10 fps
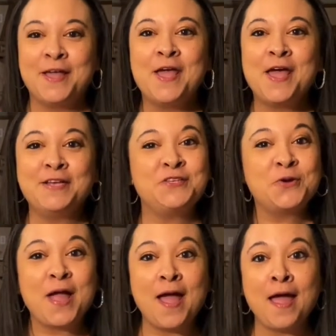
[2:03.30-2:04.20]
it's
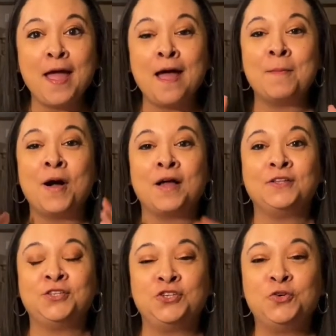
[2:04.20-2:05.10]
okay, I
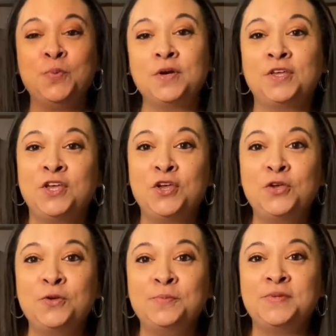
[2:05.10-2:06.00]
bought two book
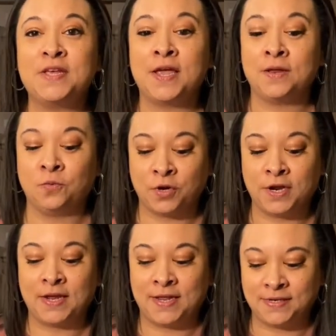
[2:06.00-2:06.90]
cubes and we're
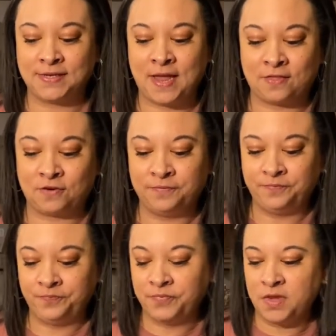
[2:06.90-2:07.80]
gonna get it together.
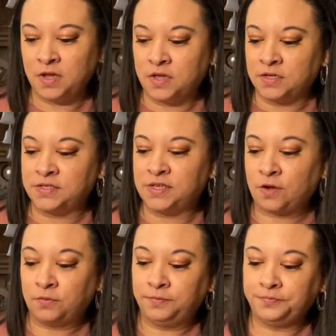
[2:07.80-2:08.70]
So,
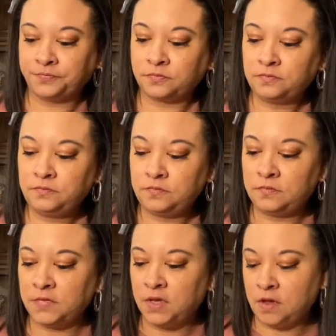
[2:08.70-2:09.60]

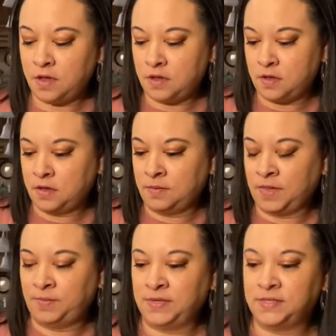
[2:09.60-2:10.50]

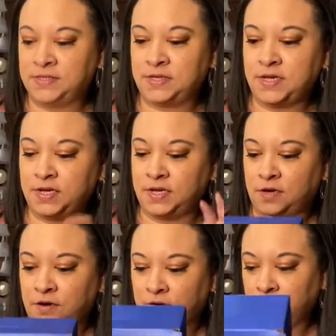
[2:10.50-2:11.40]
let me see
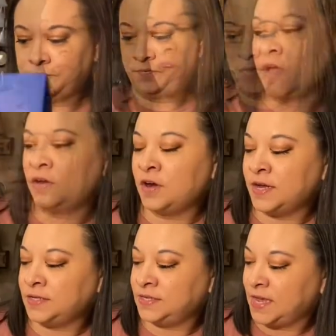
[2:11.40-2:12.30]
here. Got
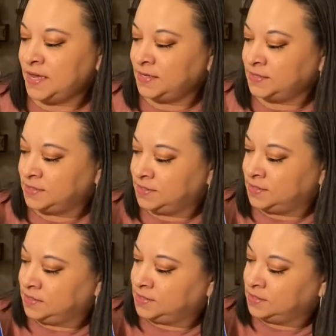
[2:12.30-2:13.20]
great
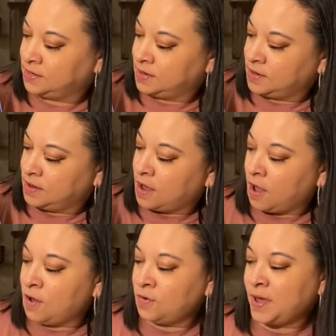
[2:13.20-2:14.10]
taste.
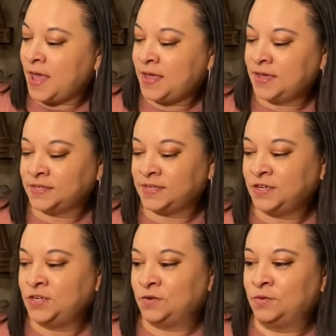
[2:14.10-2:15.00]
Okay, yes I
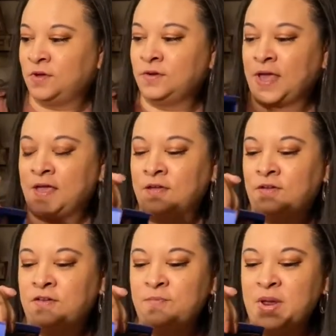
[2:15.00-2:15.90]
do. Okay, A
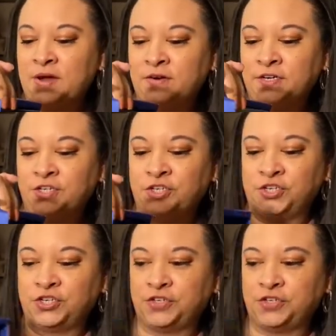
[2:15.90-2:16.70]
Good Marriage.